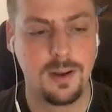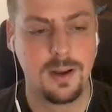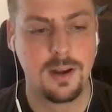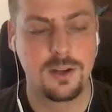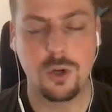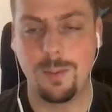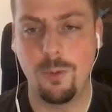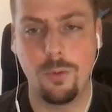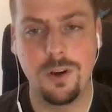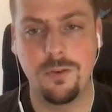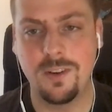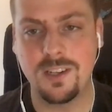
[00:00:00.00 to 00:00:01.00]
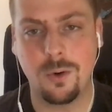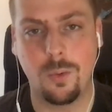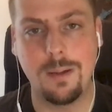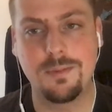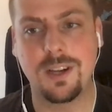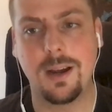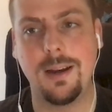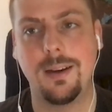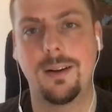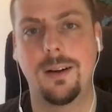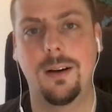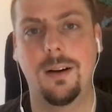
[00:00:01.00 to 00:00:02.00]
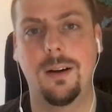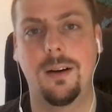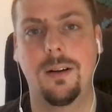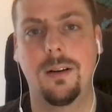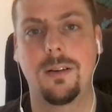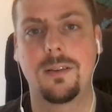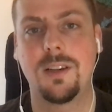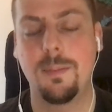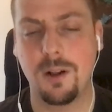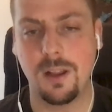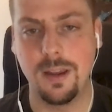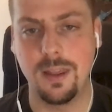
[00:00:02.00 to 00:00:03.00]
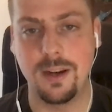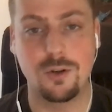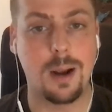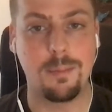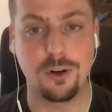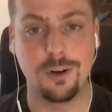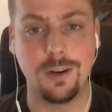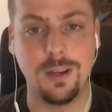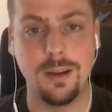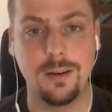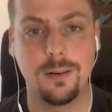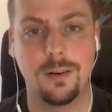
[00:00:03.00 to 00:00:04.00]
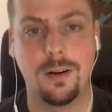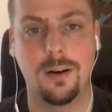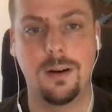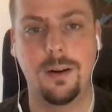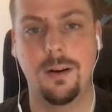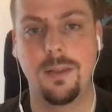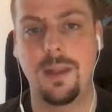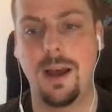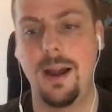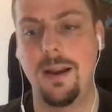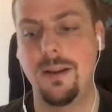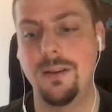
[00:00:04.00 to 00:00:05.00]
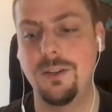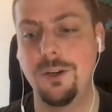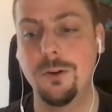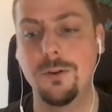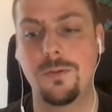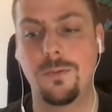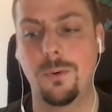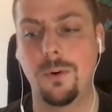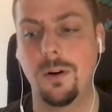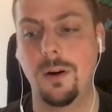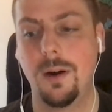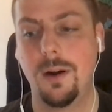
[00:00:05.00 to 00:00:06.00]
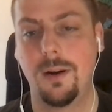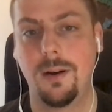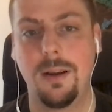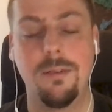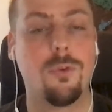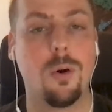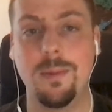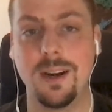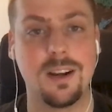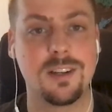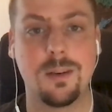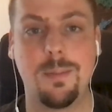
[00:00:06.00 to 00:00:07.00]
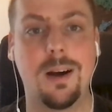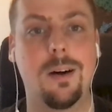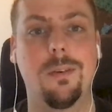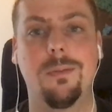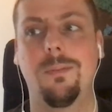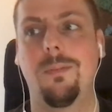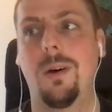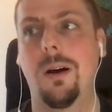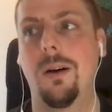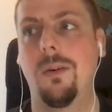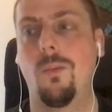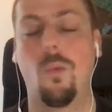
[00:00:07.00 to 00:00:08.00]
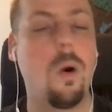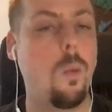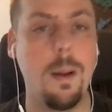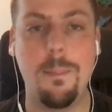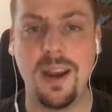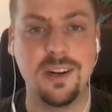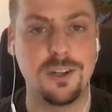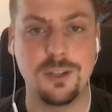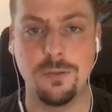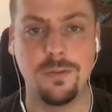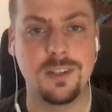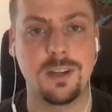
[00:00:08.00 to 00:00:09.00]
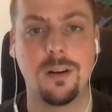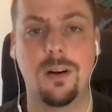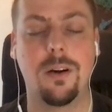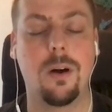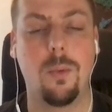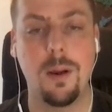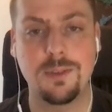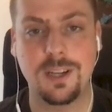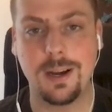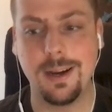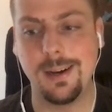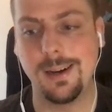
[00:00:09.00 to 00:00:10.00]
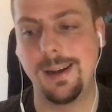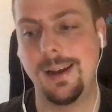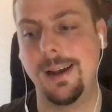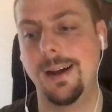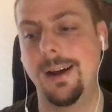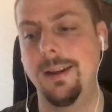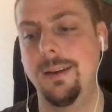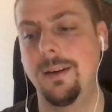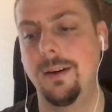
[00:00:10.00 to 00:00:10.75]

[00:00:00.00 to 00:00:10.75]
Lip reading: So, when you visit a website, typically they drop a cookie that is used for informing us about what web pages you visit on our website, and